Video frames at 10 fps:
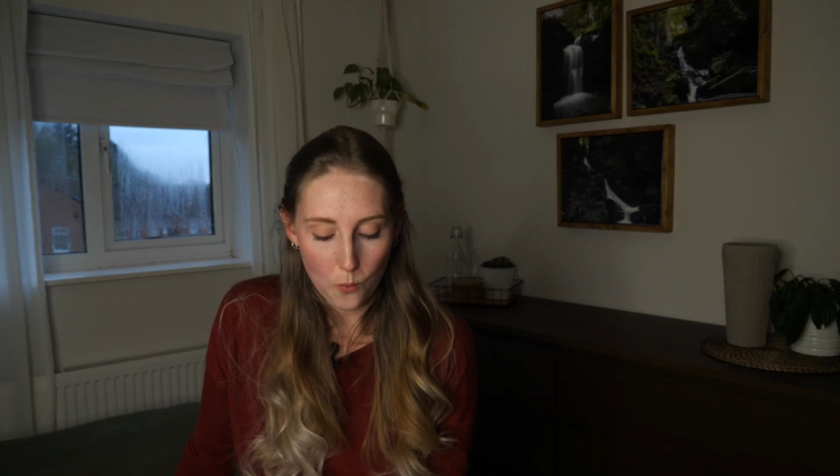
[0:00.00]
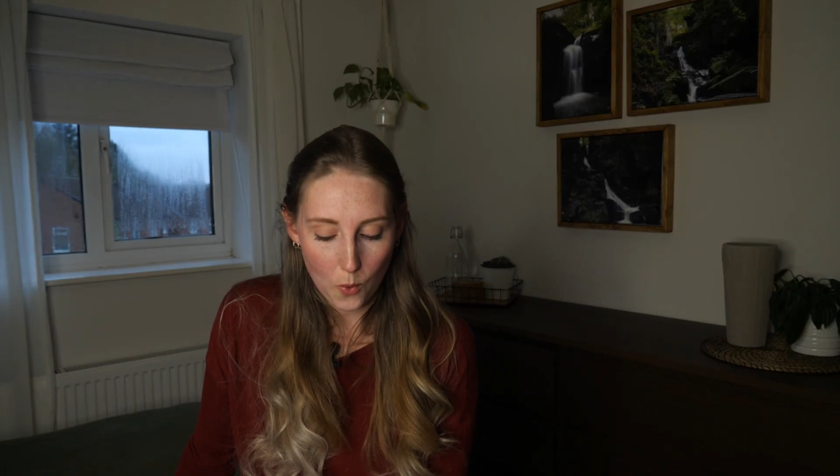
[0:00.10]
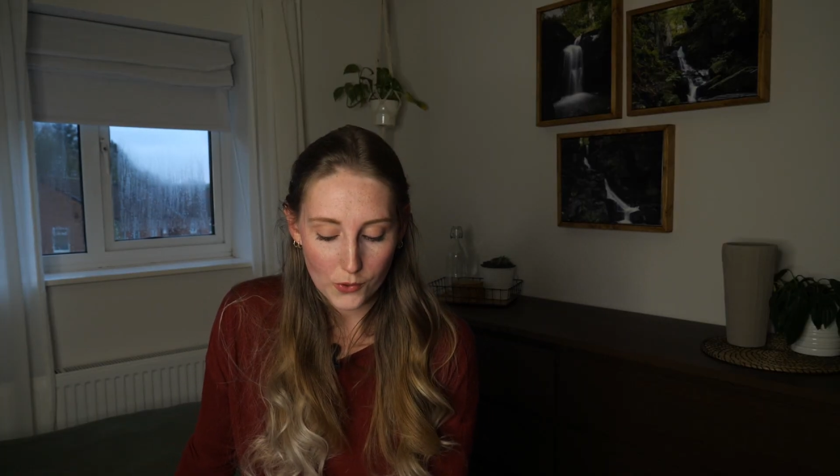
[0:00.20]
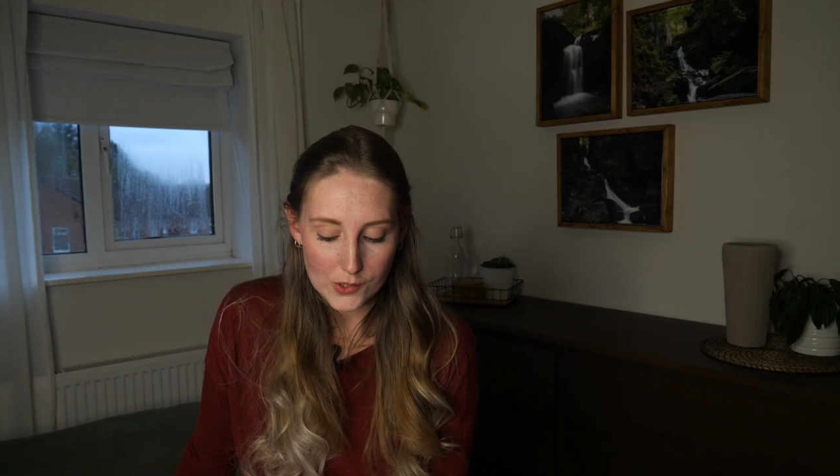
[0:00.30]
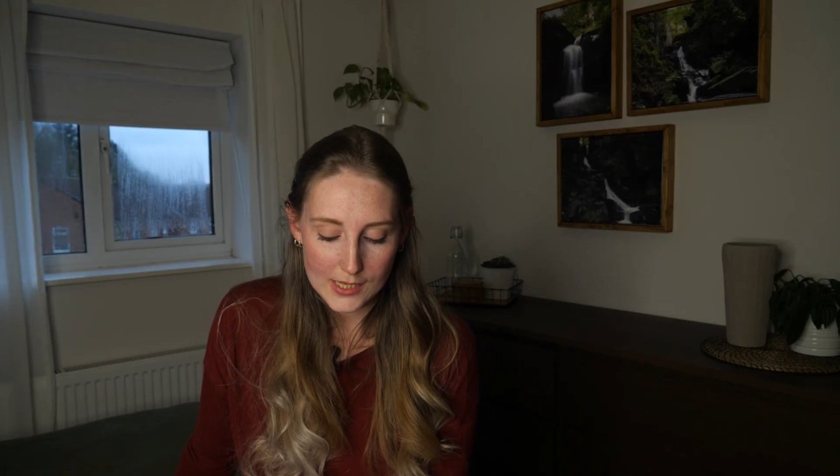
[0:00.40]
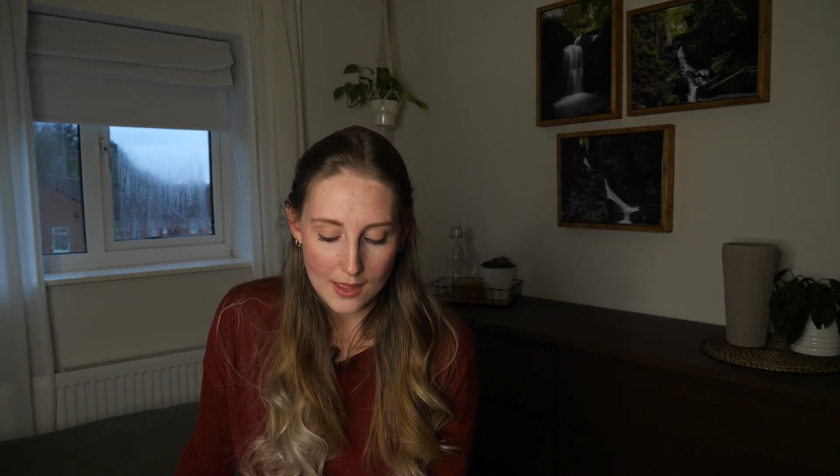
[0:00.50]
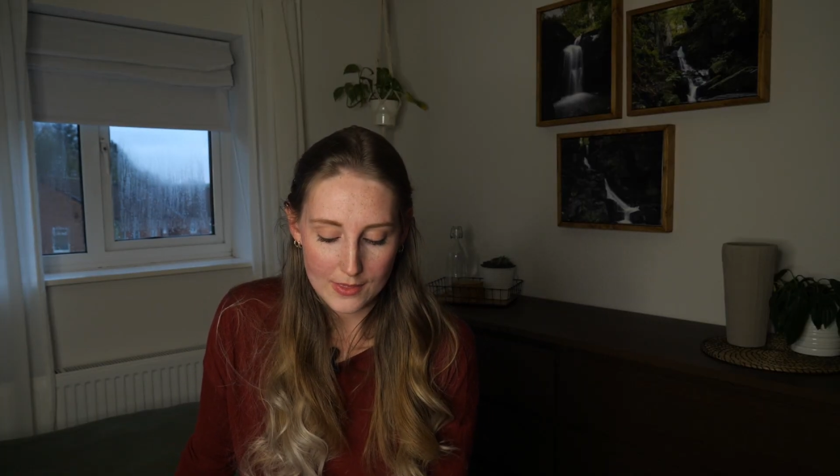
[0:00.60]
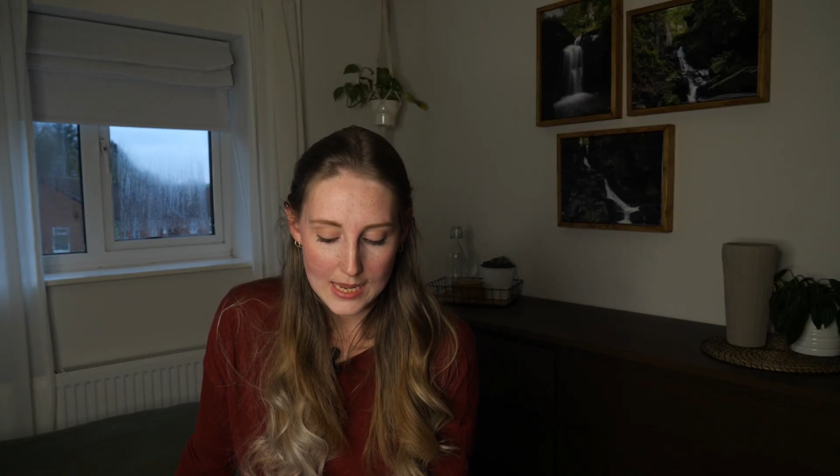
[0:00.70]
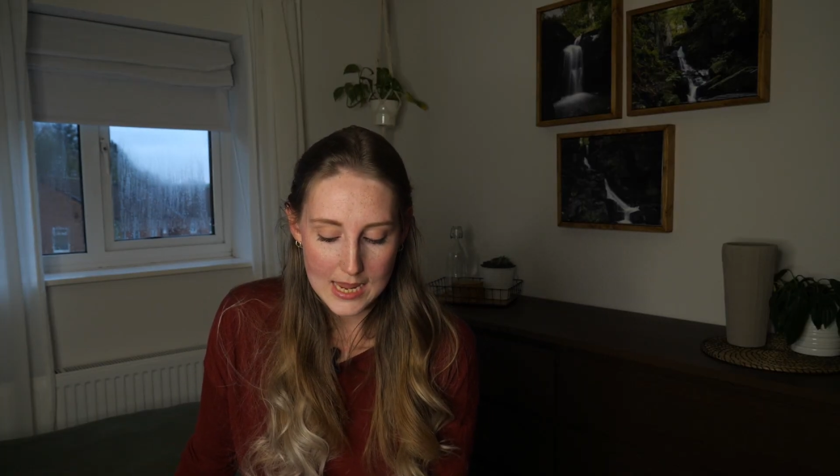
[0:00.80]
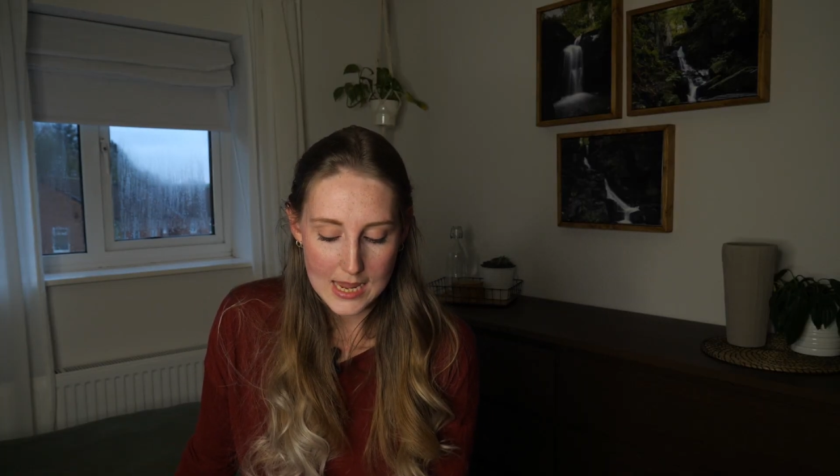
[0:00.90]
once
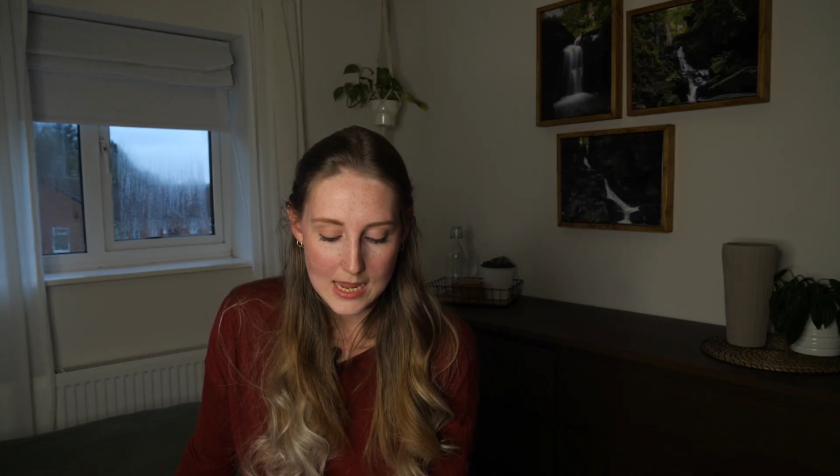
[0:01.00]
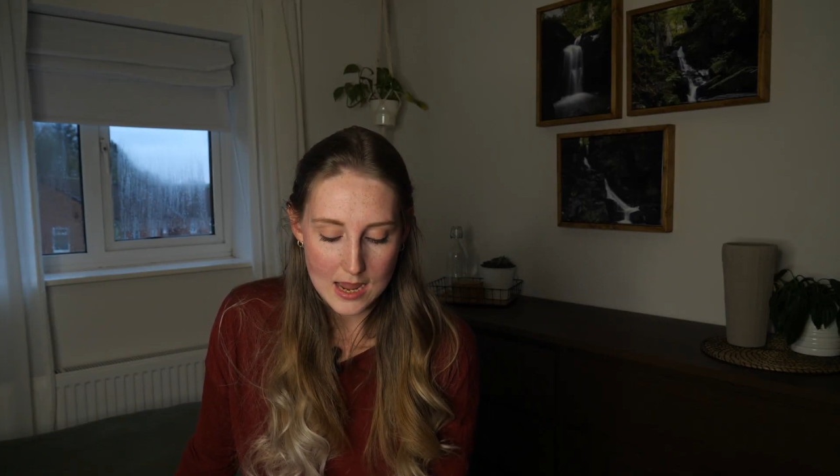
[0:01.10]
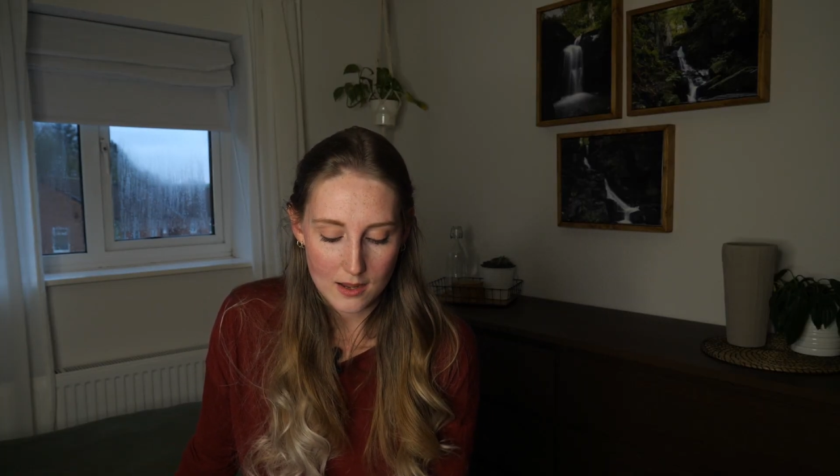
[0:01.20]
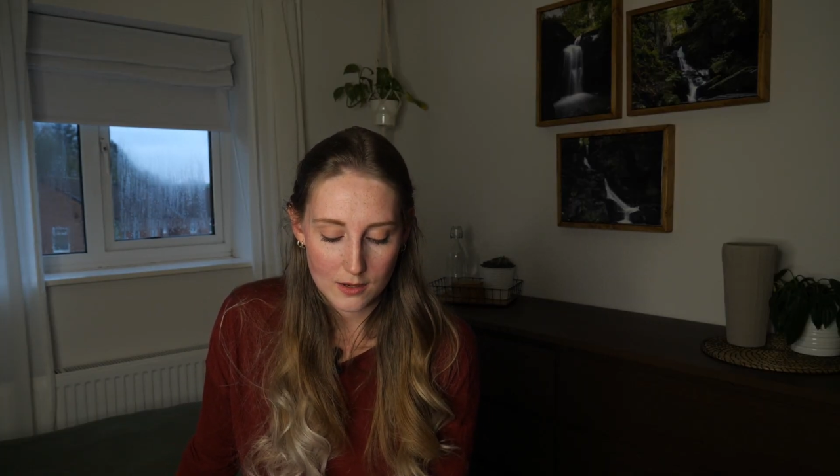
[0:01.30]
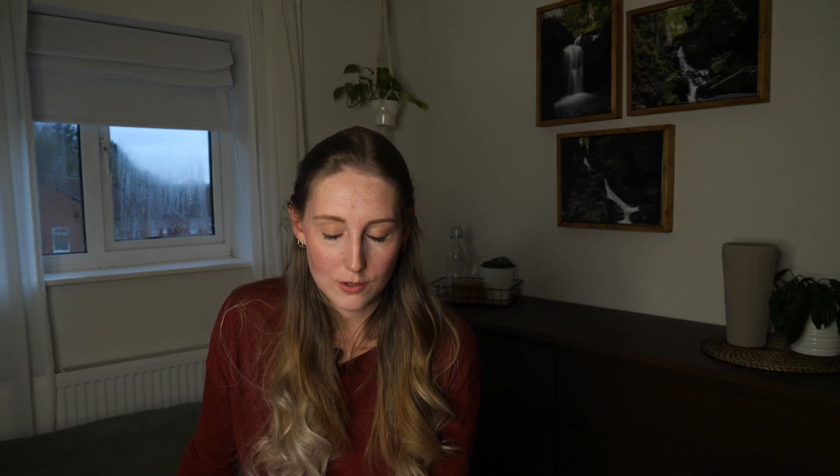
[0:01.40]
the